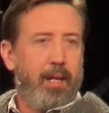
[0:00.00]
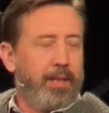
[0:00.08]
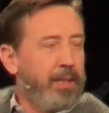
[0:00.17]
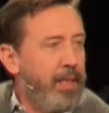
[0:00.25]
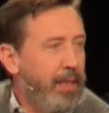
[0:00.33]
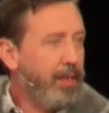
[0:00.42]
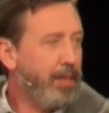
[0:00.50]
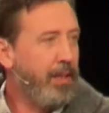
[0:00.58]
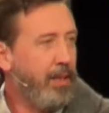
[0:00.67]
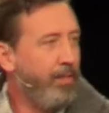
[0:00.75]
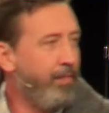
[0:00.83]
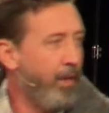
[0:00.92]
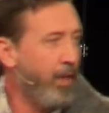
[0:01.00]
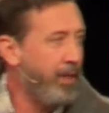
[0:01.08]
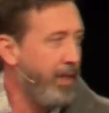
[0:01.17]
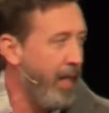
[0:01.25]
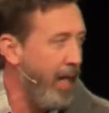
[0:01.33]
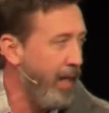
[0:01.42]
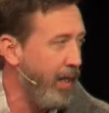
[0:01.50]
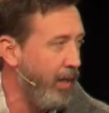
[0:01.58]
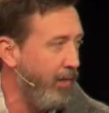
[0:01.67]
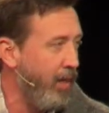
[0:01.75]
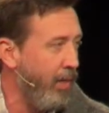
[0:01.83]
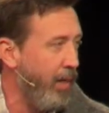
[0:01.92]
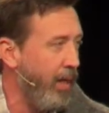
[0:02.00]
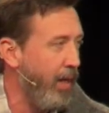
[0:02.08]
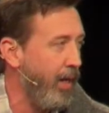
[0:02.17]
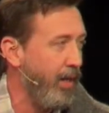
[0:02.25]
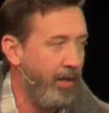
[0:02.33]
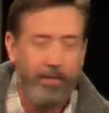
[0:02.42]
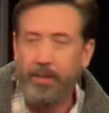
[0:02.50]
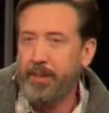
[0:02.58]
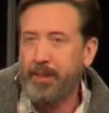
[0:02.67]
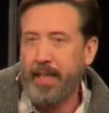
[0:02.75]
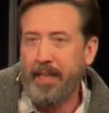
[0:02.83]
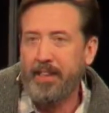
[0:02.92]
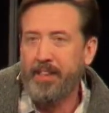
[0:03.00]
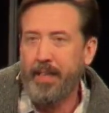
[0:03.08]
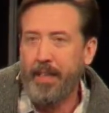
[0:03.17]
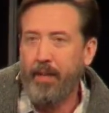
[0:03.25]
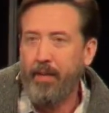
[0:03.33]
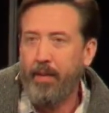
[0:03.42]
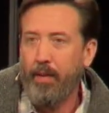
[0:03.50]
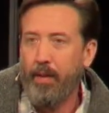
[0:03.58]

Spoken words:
She says, this is the first day that you've come in here and you've just sat still.